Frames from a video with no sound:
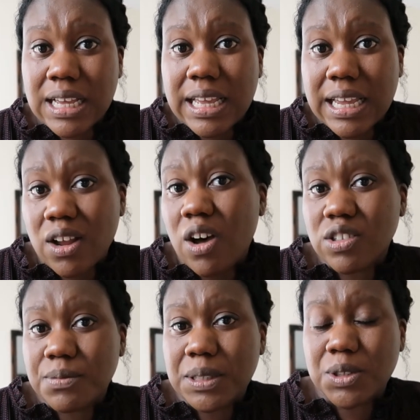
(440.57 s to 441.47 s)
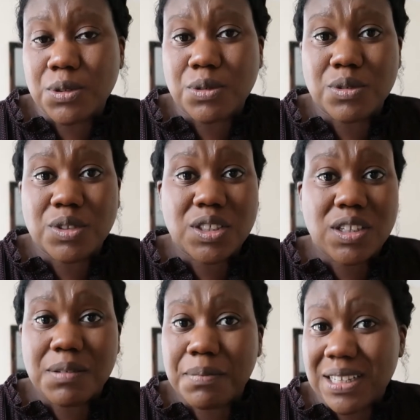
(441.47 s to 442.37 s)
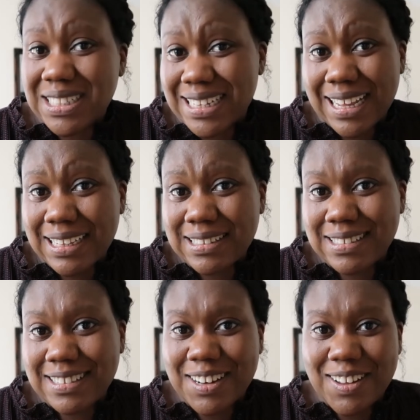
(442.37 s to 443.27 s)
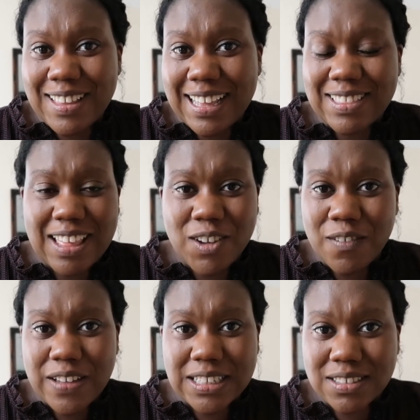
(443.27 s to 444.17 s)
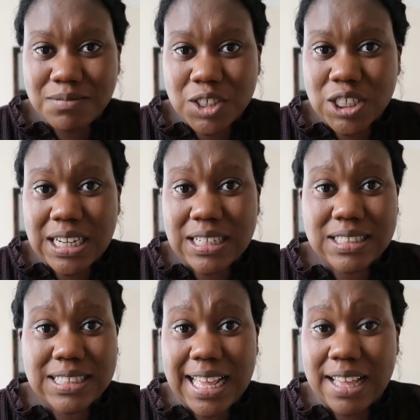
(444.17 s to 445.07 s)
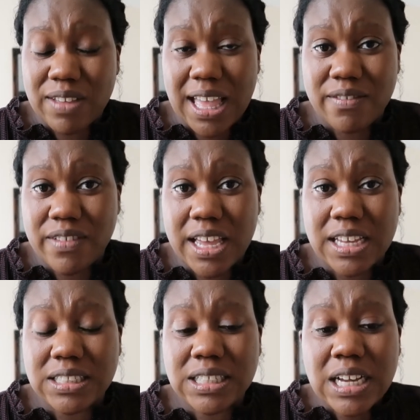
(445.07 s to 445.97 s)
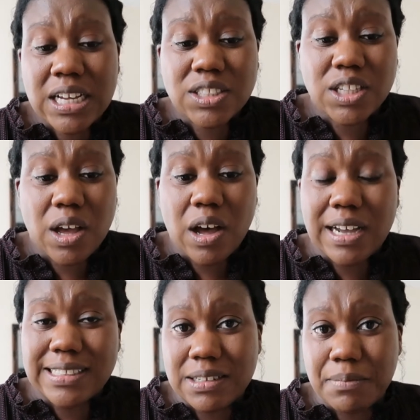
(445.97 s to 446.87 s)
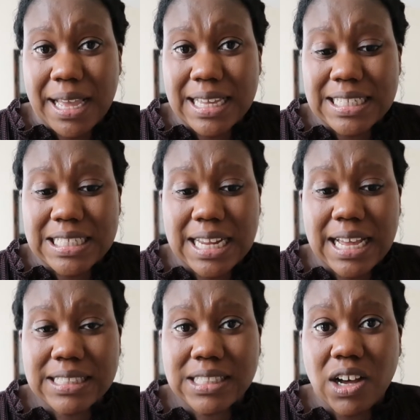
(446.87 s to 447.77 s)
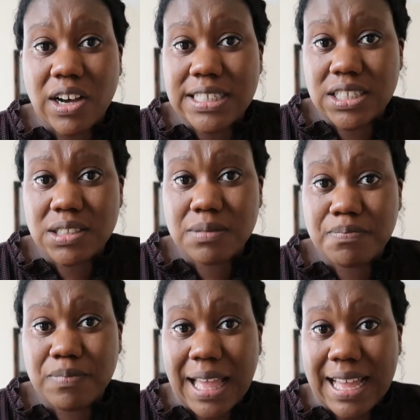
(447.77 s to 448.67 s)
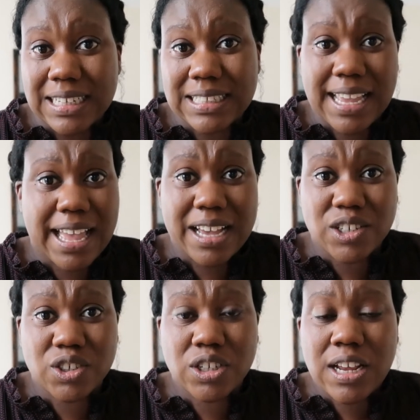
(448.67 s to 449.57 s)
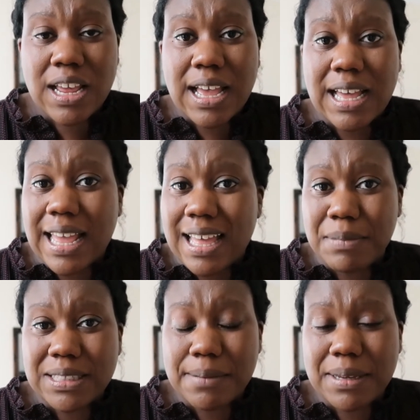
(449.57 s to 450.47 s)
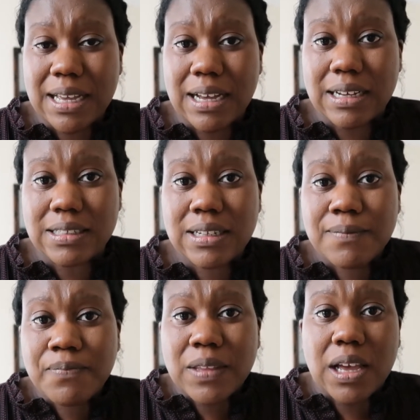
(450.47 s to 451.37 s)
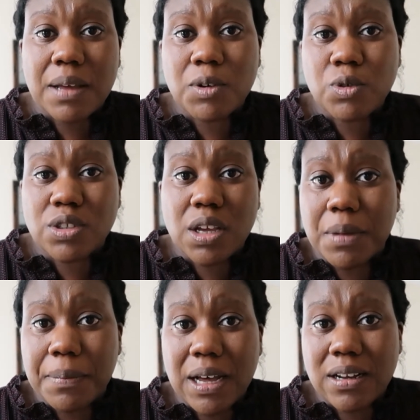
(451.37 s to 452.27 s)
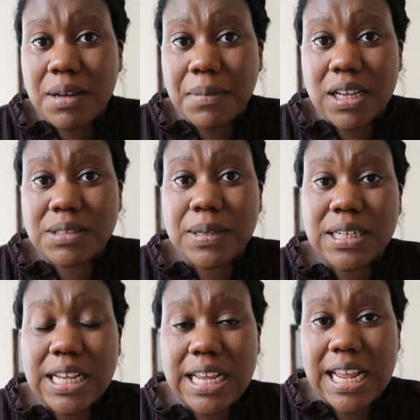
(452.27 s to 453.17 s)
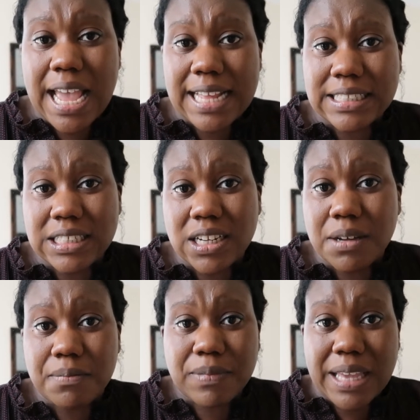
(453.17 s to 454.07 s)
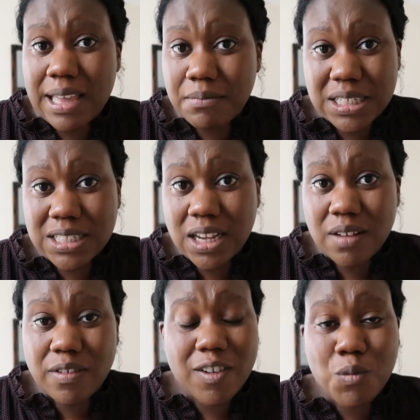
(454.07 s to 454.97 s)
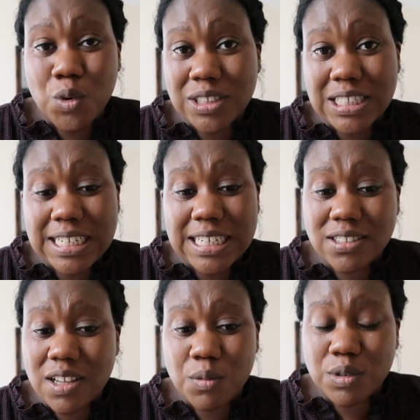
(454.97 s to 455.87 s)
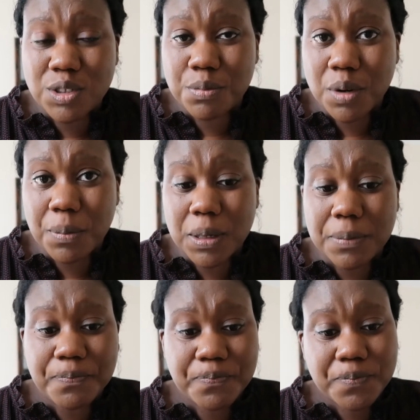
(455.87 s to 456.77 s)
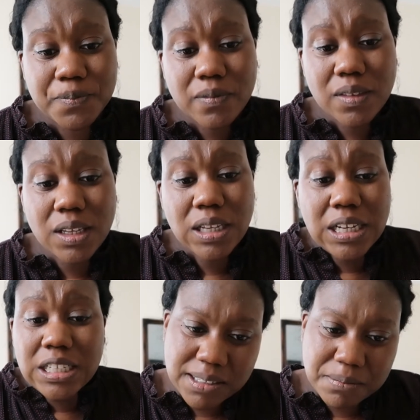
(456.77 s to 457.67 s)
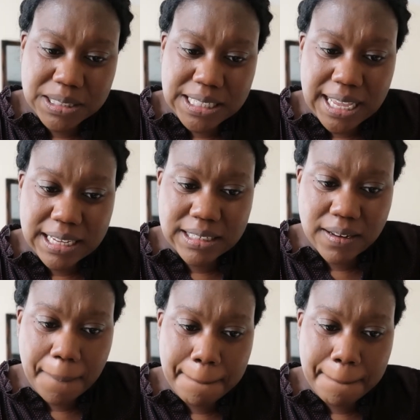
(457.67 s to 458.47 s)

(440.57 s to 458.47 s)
In hospitals, you can buy snacks. You know, they've got vending machines, they have cafes. So I didn't pack any snacks. I just had cash and I had my debit card. Also, my partner, my husband, he ended up getting me stuff if I wanted it, so it wasn't a problem. Number 10.